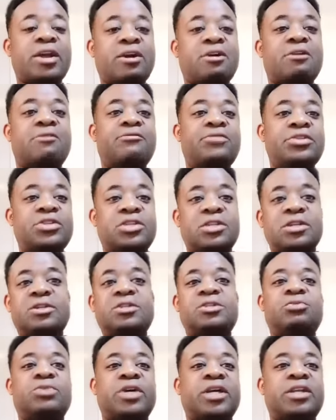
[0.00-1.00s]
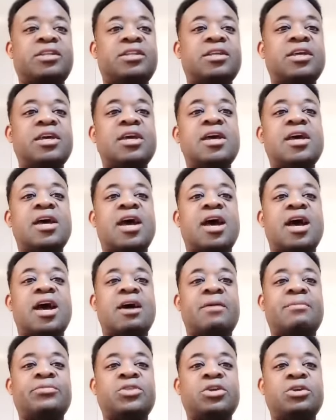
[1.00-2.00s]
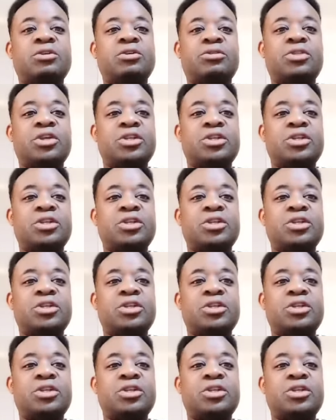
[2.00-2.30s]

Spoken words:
conversant with, you know,